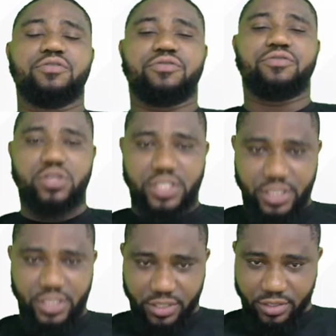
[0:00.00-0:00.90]

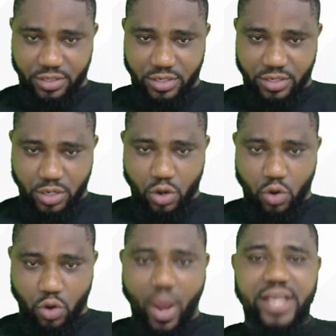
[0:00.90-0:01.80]
14.
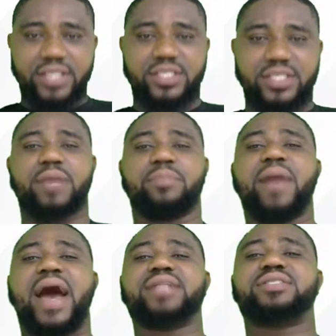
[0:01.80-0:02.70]
When a snake
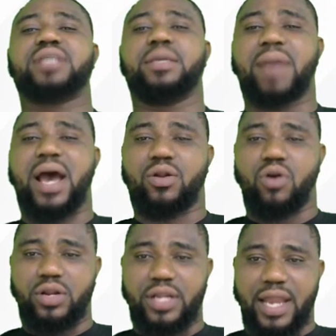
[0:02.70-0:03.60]
bites a
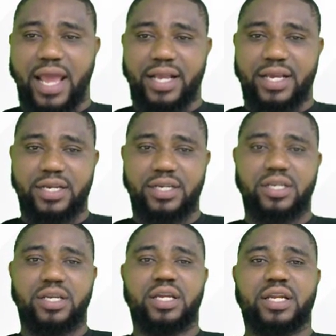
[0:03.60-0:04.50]
man on the leg,
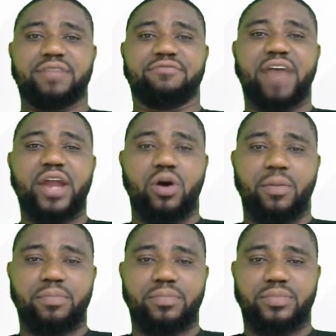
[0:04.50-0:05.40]
the
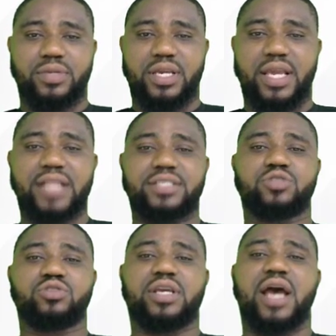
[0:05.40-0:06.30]
venom
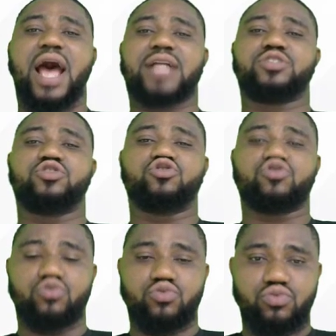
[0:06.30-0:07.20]
gets to the heart
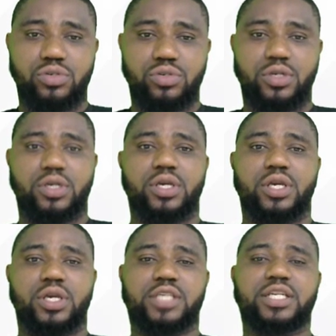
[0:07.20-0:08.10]
through,
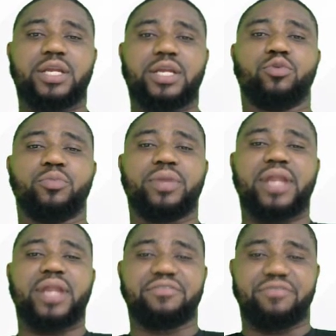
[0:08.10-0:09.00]
is it the
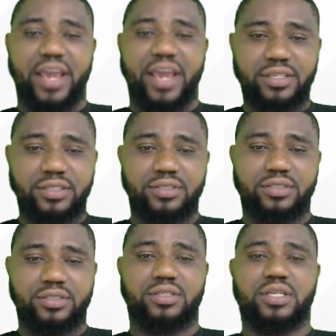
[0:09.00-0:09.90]
pulmonary vein?
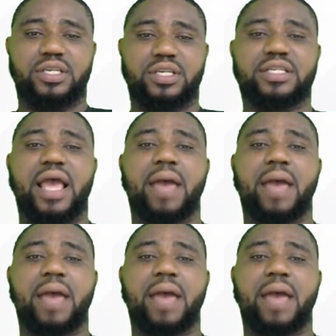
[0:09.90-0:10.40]
Is it the